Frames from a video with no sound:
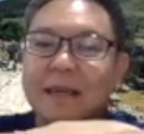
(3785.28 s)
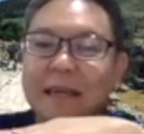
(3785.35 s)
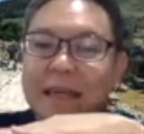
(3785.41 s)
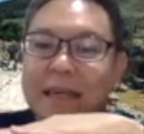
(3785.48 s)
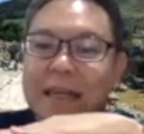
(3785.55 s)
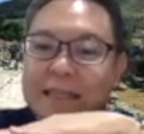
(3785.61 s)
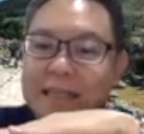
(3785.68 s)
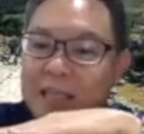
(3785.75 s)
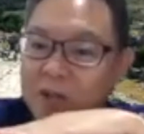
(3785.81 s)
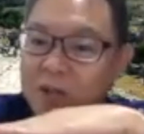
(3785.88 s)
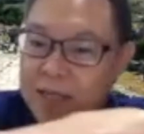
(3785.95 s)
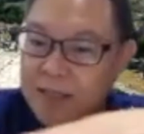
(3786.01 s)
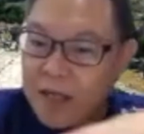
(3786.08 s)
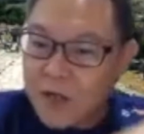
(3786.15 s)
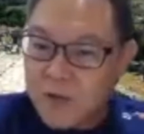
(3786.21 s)
it is
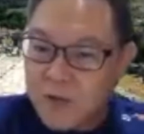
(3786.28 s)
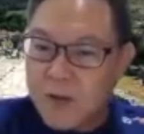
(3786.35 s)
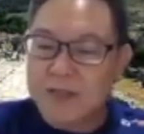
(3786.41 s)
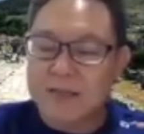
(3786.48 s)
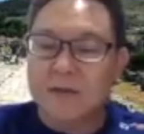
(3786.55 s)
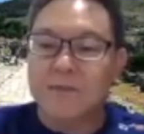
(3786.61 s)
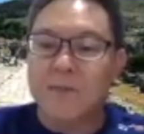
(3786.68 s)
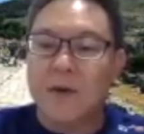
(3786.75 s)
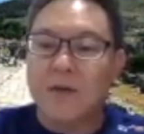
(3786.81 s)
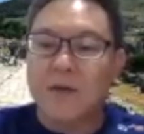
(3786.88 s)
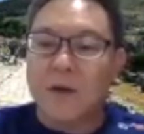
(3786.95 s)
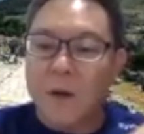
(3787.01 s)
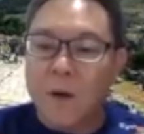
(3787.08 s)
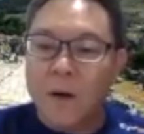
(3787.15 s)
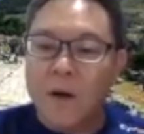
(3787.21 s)
addressed across the board,
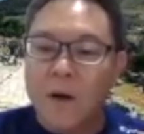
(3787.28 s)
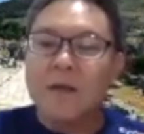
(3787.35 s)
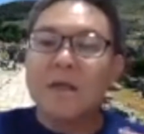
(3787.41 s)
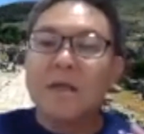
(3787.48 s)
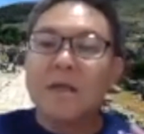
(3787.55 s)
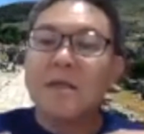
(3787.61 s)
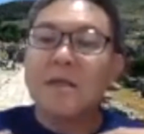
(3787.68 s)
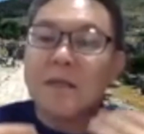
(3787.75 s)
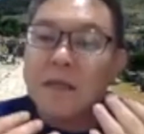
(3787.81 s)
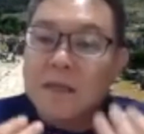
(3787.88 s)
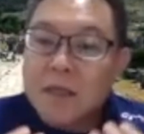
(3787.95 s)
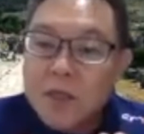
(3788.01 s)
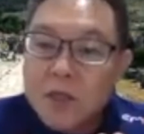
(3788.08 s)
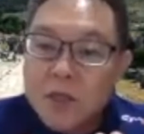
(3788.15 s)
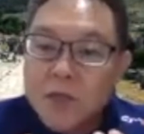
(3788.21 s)
or is this
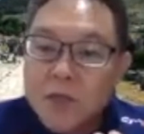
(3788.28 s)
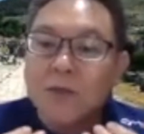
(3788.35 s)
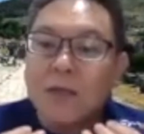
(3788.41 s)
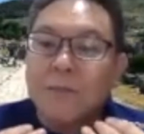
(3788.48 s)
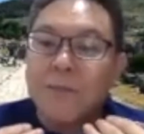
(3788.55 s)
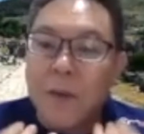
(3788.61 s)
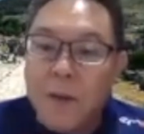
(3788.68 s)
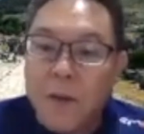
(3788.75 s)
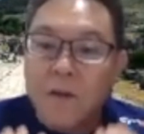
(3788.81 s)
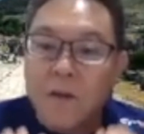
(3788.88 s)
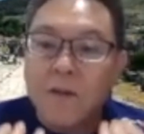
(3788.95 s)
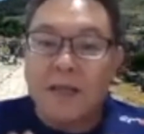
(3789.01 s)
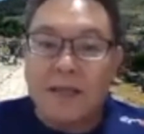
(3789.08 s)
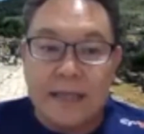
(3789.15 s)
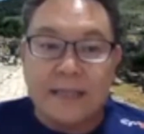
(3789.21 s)
issue that
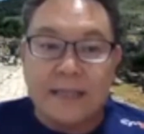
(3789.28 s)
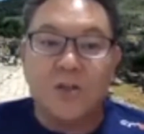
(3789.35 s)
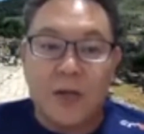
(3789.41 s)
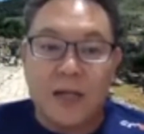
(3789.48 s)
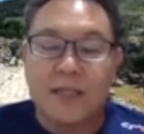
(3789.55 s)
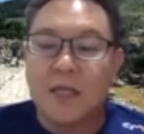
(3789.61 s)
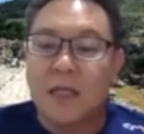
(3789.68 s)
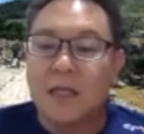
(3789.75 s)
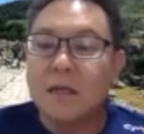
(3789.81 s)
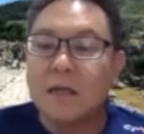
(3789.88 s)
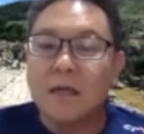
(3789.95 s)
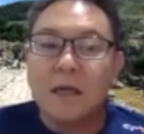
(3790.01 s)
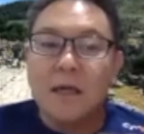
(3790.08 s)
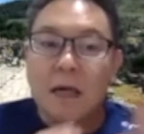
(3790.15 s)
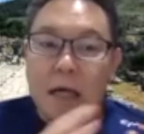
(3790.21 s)
Paul is addressing
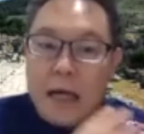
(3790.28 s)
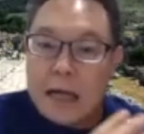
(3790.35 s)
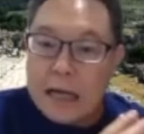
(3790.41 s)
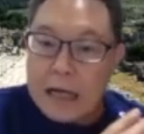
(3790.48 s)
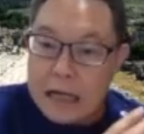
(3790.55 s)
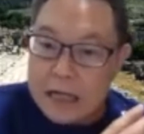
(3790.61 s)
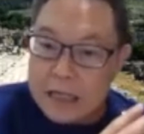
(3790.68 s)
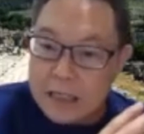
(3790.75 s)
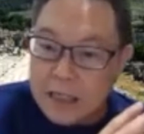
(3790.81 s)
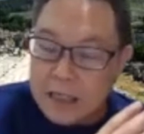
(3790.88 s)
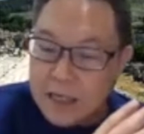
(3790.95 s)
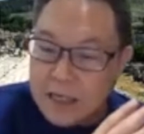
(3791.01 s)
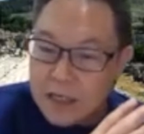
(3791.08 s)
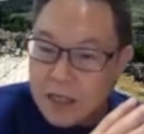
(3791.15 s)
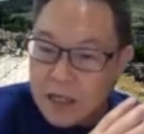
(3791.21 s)

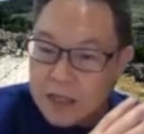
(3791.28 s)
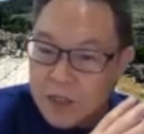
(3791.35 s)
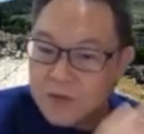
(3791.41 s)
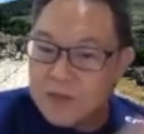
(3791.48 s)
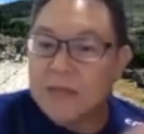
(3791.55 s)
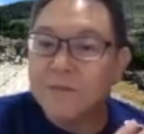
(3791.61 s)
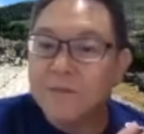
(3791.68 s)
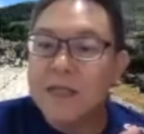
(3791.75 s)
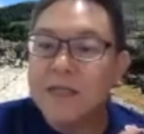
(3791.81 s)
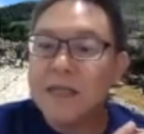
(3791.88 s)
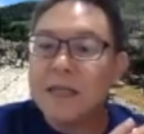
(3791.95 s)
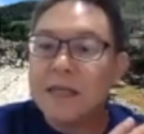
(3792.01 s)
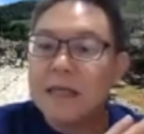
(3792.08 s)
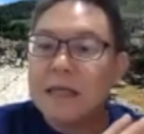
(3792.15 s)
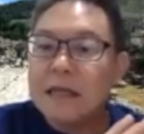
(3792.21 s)
to
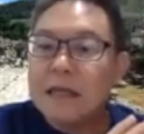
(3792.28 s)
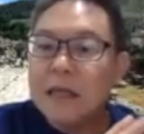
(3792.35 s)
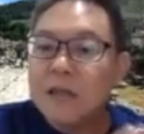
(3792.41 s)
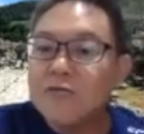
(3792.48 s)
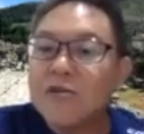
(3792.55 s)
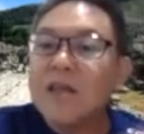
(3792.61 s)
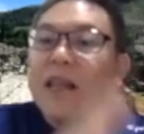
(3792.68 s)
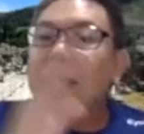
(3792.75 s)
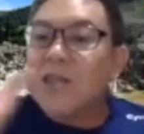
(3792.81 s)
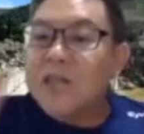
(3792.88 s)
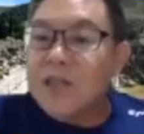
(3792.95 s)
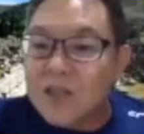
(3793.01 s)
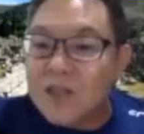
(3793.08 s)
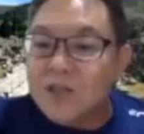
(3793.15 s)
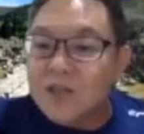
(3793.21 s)
Timothy in
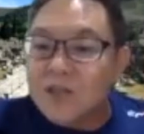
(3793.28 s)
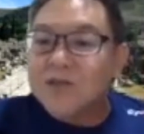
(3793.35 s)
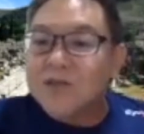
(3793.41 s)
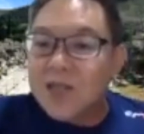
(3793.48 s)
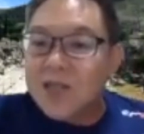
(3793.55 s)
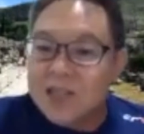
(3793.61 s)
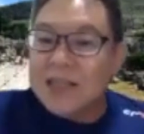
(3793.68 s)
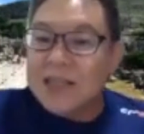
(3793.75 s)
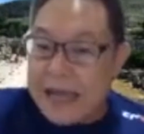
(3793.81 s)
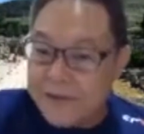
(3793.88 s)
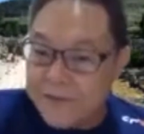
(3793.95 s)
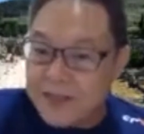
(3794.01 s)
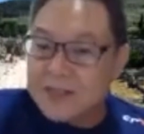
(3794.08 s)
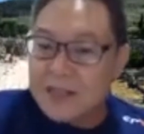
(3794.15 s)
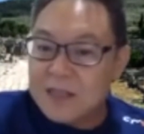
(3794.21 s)
relation to the church in
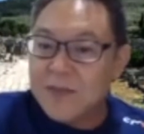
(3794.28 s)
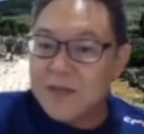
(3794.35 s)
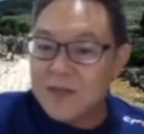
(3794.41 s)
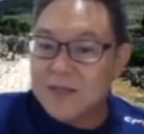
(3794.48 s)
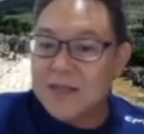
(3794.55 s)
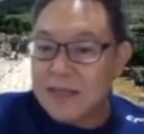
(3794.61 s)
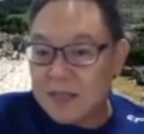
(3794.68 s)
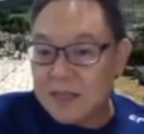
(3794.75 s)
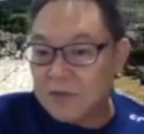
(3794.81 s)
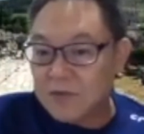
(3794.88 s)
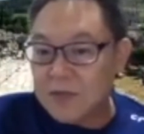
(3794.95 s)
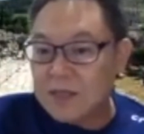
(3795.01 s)
Ephesus, because this is